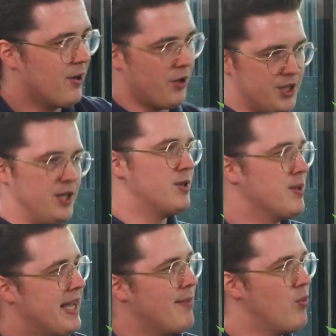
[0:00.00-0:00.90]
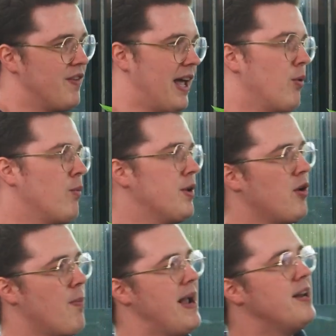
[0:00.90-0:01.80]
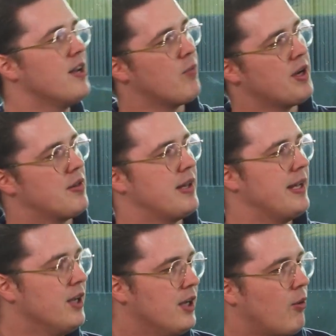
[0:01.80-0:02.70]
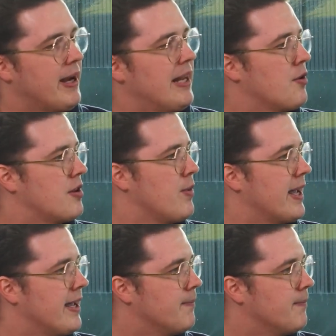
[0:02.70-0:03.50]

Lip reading: gone to you to begin with yet. What's your opinion when you see what Elon's doing